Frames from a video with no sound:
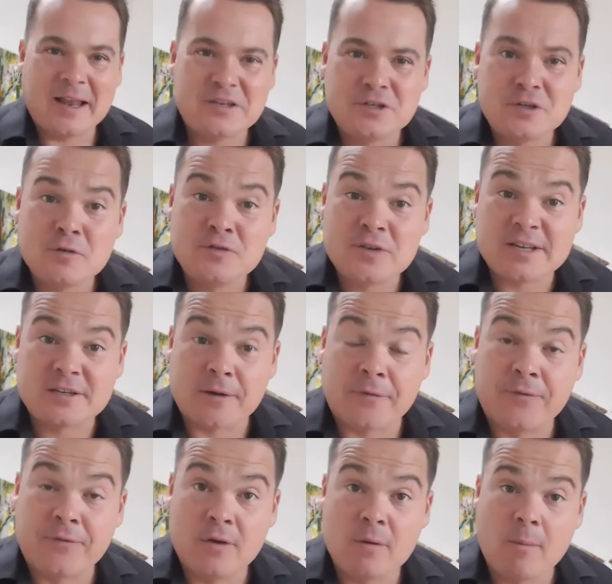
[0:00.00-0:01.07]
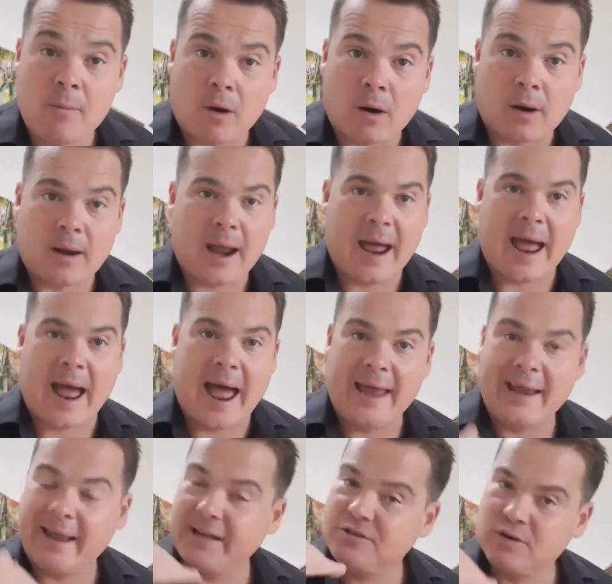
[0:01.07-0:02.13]
do just a few more. I
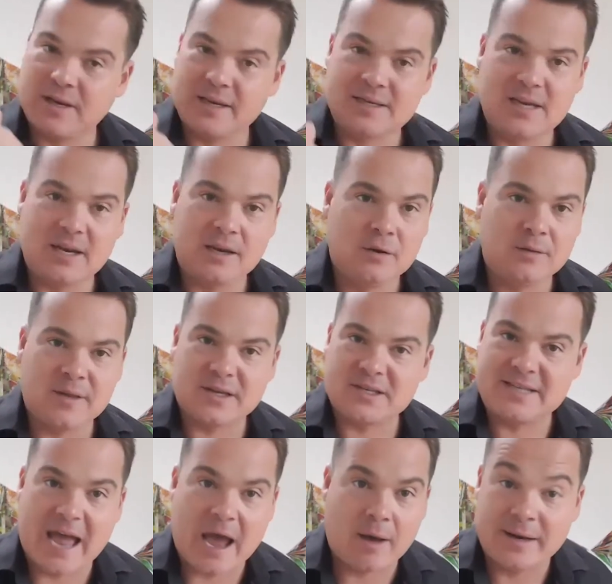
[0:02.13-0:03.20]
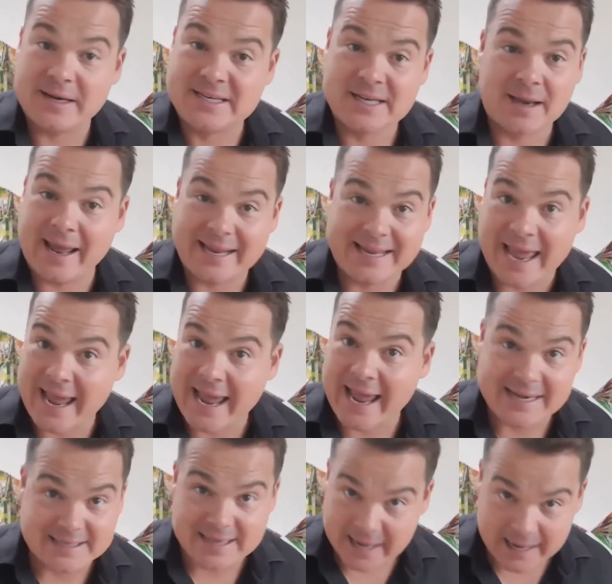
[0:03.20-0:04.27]
like to continue this down until I can't
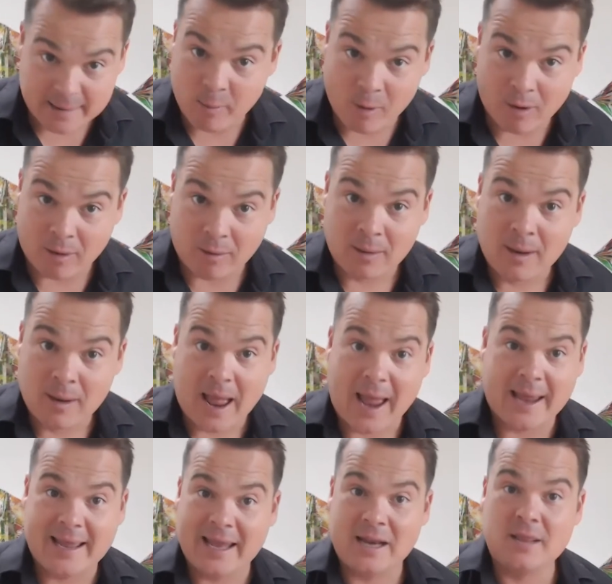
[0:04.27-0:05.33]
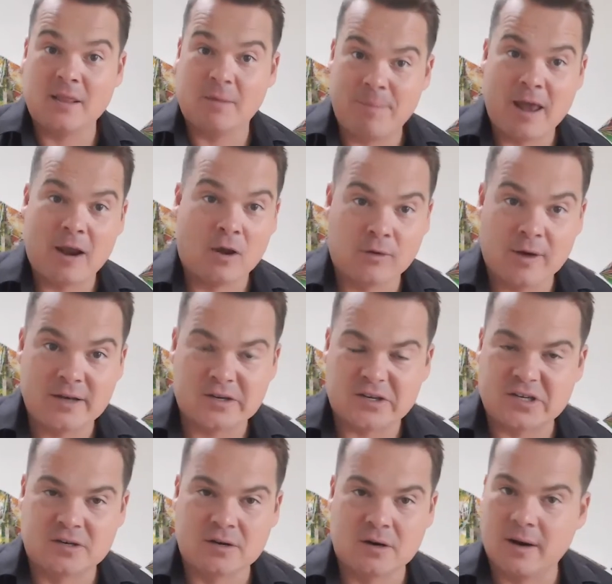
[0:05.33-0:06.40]
anymore. I get in the pedal
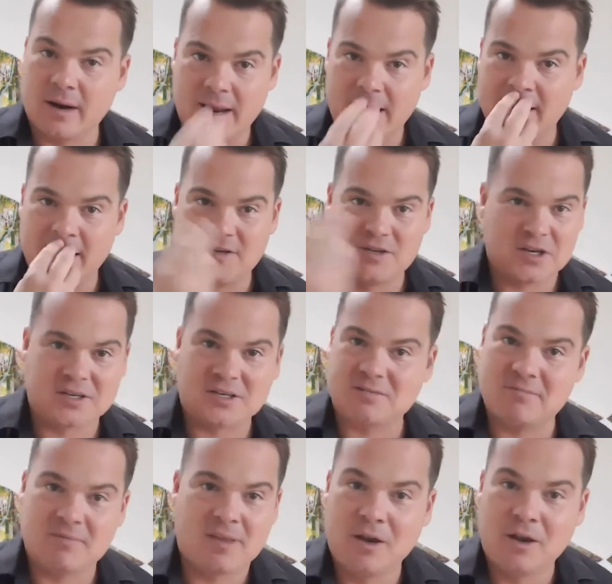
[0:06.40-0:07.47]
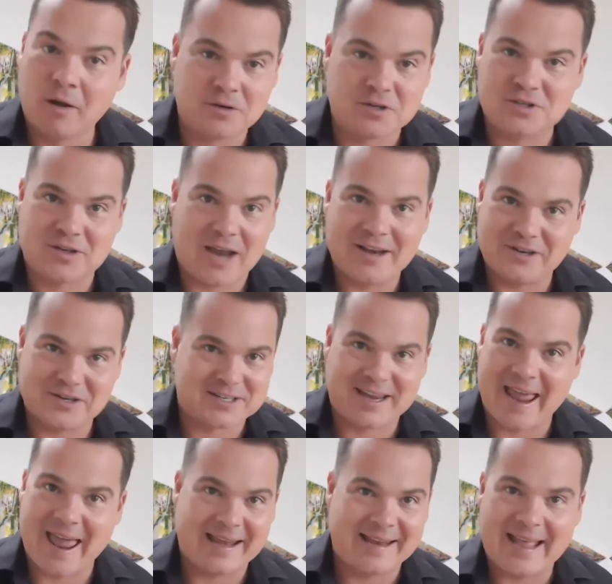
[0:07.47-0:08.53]
register and the notes, I just
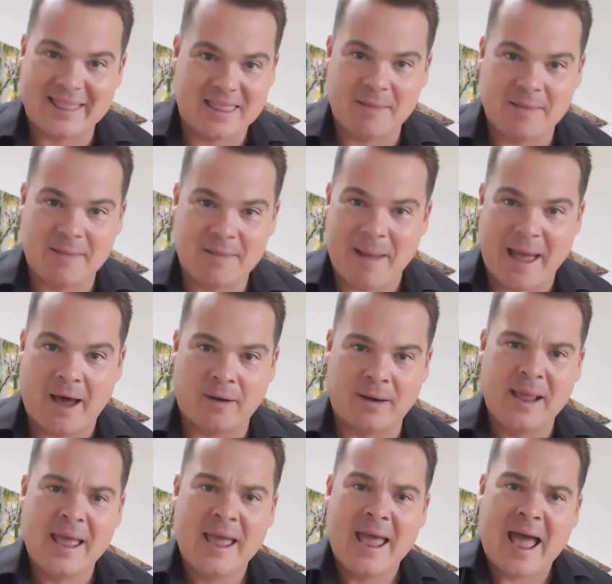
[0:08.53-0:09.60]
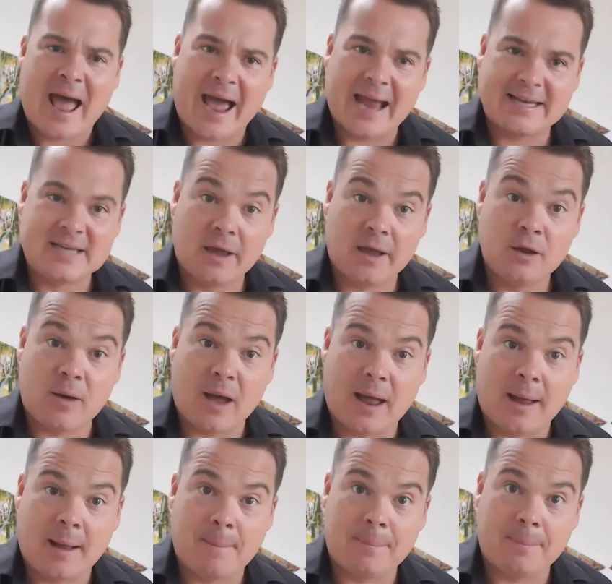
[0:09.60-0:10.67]
can't get them out. I tell you,
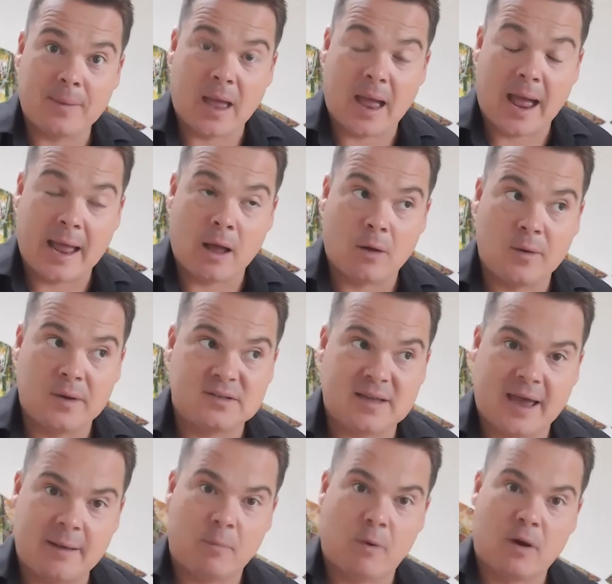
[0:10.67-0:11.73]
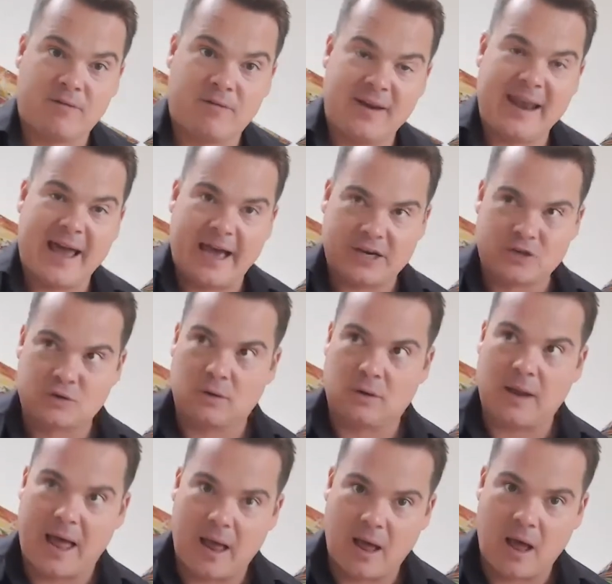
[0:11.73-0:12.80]
I always had more of a
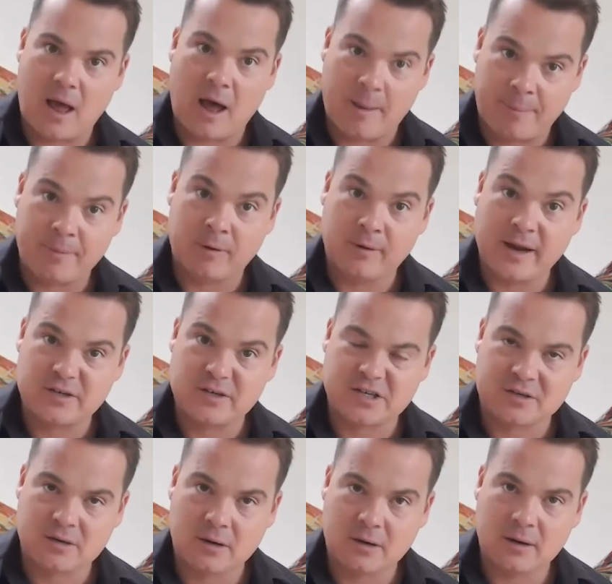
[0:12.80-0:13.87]
natural upper register